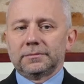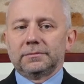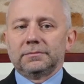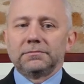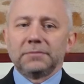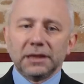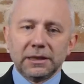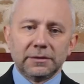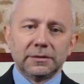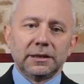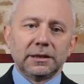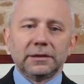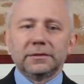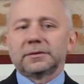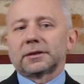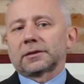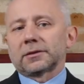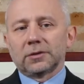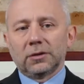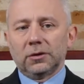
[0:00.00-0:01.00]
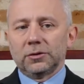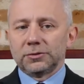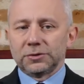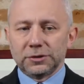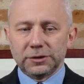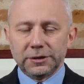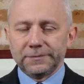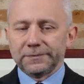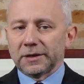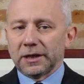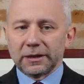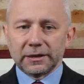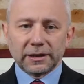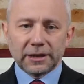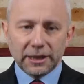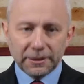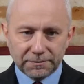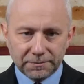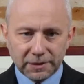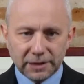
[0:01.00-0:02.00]
building, technology, and
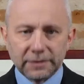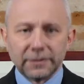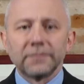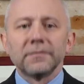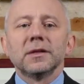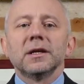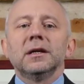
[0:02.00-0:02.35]
equipment.